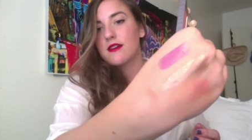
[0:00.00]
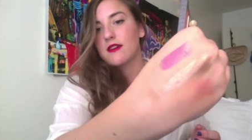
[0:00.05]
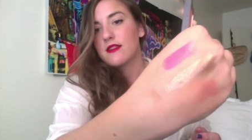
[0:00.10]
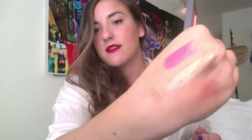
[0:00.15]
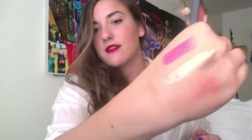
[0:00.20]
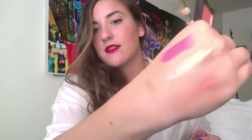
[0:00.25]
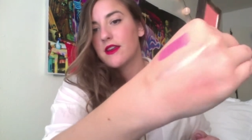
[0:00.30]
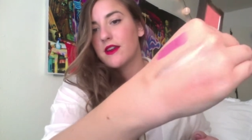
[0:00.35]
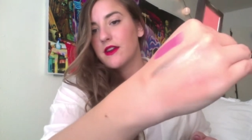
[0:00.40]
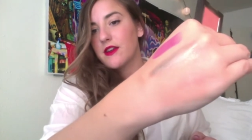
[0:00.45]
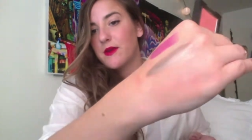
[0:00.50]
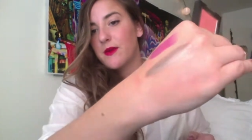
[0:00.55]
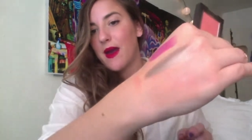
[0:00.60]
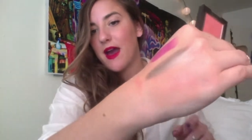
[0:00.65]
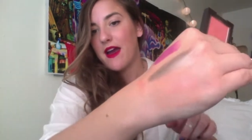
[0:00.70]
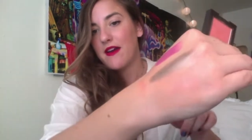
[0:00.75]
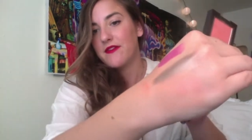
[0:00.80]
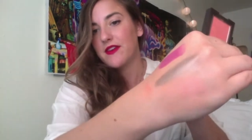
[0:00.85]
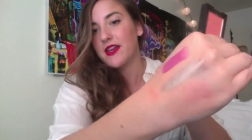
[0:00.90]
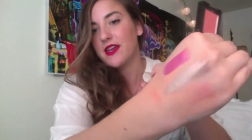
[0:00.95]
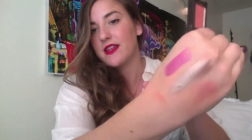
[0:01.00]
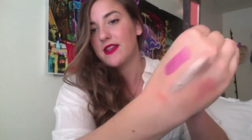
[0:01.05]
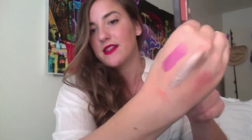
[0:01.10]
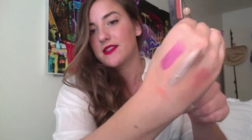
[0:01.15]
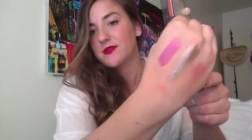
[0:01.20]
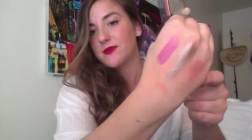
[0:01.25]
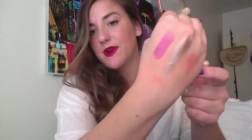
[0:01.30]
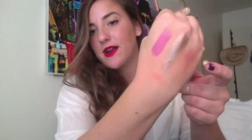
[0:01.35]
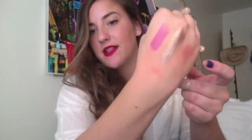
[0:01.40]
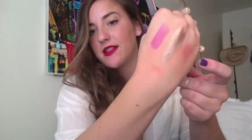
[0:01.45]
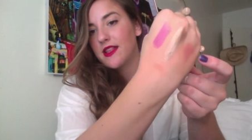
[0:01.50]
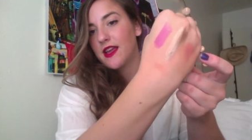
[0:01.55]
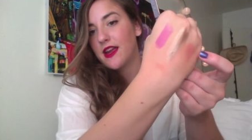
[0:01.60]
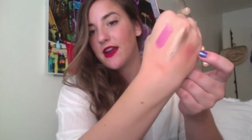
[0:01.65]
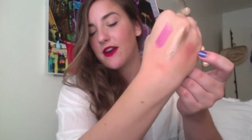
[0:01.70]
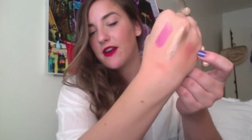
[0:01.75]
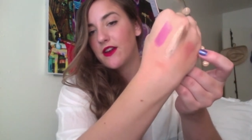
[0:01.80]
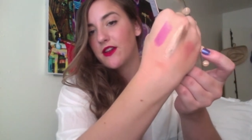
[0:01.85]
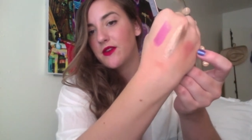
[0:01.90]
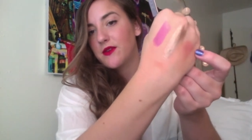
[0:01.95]
there you have it. It's right
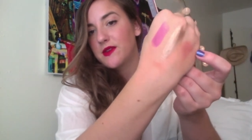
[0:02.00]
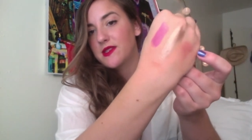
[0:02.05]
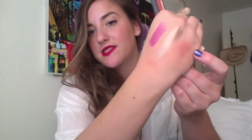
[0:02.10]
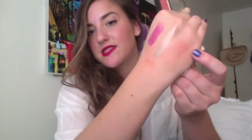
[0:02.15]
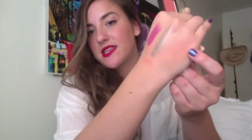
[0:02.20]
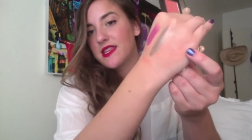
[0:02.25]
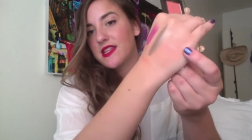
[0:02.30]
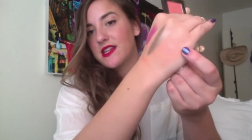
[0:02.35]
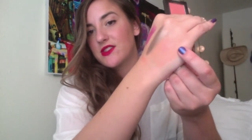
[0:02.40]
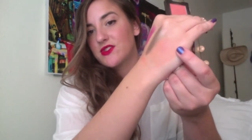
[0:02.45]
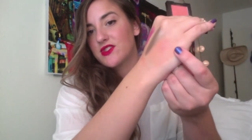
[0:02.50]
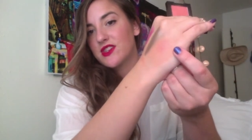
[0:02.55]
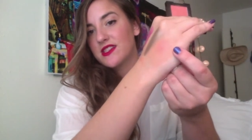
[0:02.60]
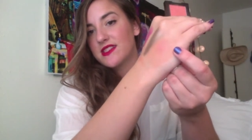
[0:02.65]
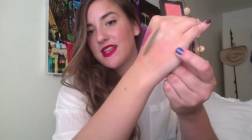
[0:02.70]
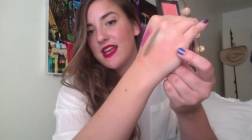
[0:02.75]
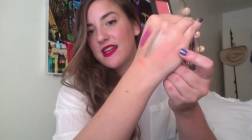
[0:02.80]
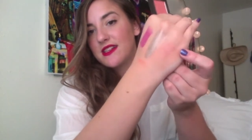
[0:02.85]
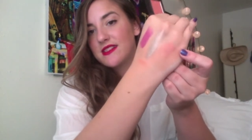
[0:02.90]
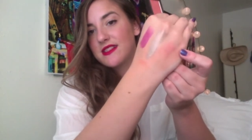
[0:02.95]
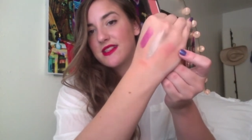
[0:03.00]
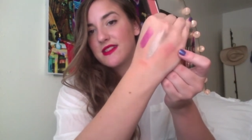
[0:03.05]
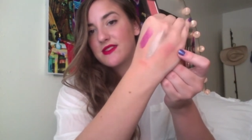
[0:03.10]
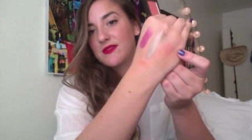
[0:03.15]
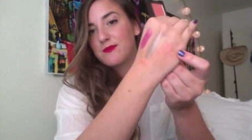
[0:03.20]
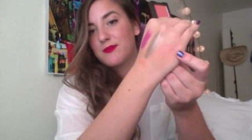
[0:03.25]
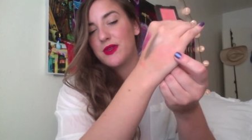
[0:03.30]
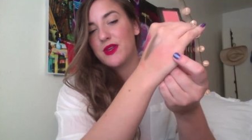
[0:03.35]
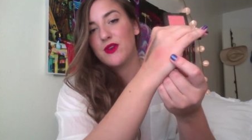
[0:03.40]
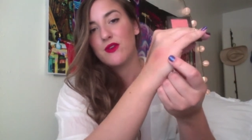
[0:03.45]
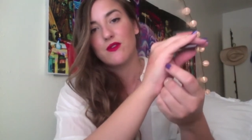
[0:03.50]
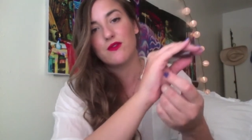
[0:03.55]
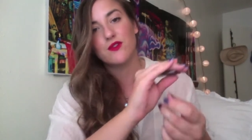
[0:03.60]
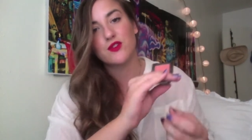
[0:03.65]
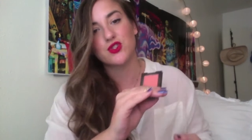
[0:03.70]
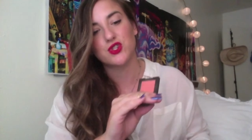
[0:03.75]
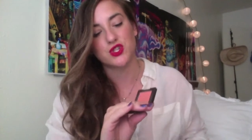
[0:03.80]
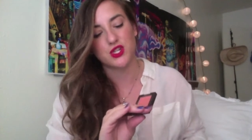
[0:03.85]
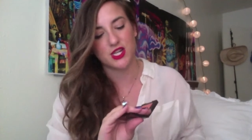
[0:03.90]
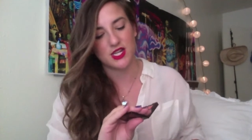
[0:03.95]
there. You can see that it just has this
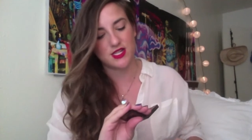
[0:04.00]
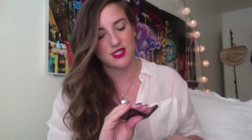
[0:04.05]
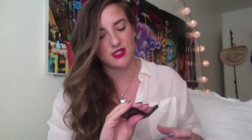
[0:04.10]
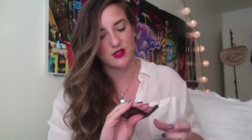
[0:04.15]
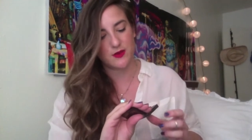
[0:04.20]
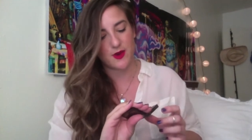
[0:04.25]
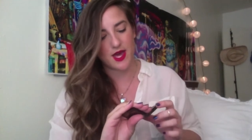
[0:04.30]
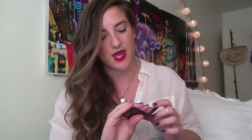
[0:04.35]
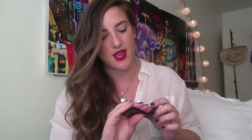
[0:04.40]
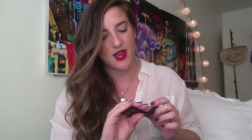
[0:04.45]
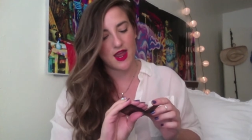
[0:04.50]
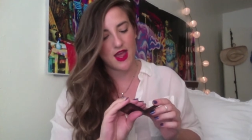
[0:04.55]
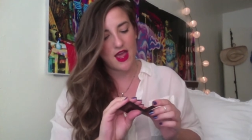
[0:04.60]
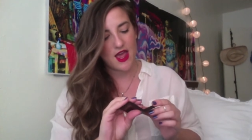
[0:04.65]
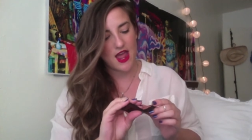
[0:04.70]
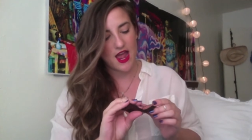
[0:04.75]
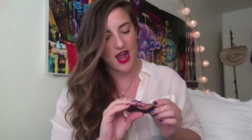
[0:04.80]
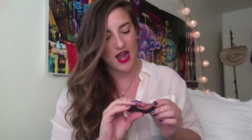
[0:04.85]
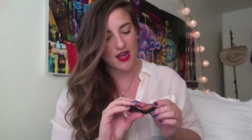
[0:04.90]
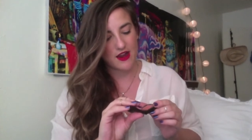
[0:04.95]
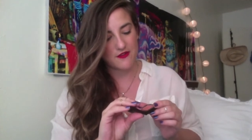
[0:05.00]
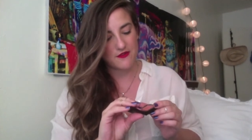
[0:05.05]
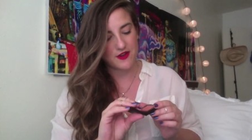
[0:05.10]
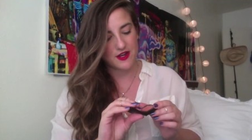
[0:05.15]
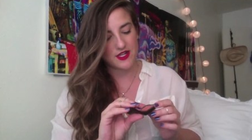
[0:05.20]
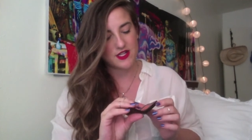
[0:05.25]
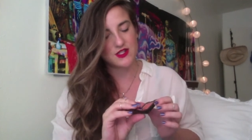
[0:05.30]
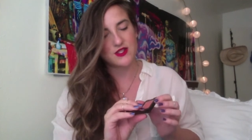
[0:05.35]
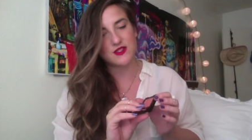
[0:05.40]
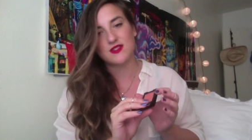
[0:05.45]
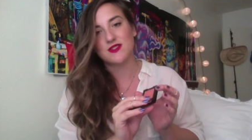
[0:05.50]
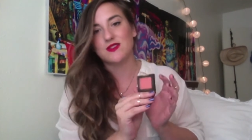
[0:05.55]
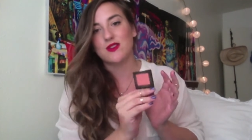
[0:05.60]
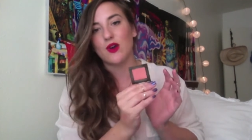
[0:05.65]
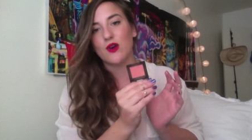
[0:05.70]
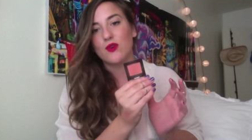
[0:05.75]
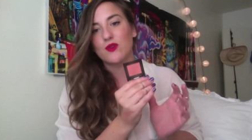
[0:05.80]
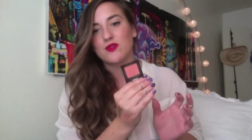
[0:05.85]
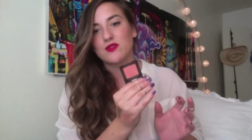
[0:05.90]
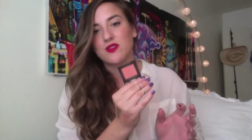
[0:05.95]
beautiful sheen to it, and I find it
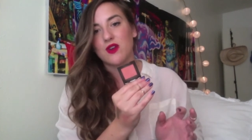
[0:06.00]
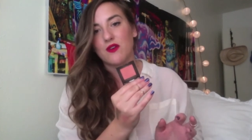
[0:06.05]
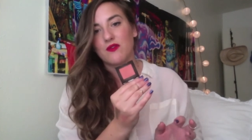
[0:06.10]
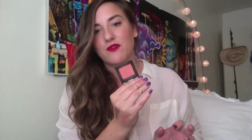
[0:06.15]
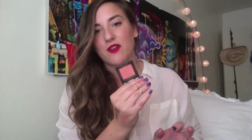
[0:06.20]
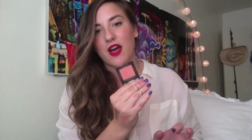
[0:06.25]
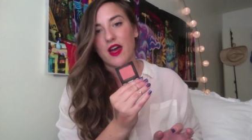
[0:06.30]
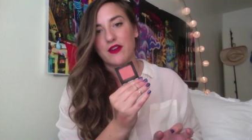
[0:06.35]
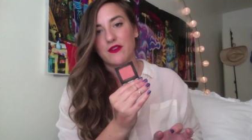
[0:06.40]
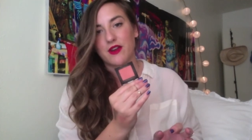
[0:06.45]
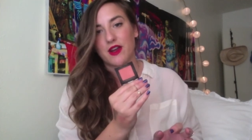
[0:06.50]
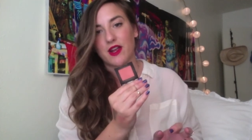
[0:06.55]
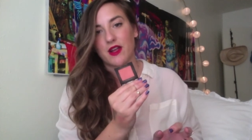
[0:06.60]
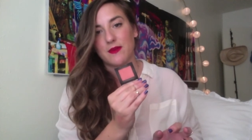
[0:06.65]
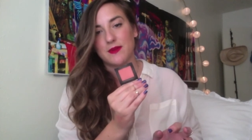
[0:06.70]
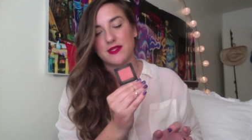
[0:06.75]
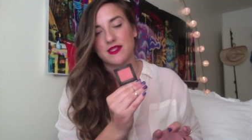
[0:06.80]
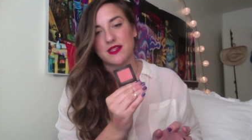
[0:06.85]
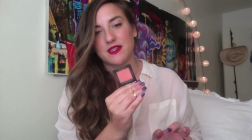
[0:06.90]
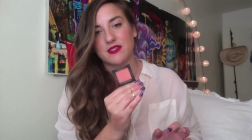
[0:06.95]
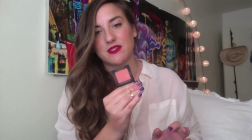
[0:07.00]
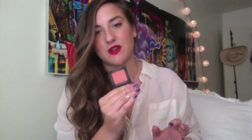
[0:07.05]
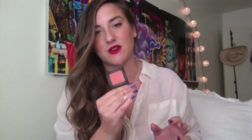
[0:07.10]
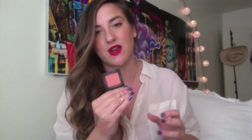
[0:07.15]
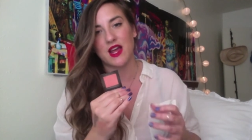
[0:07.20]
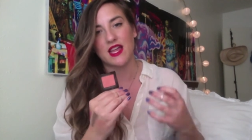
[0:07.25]
so, so flattering on my skin tone.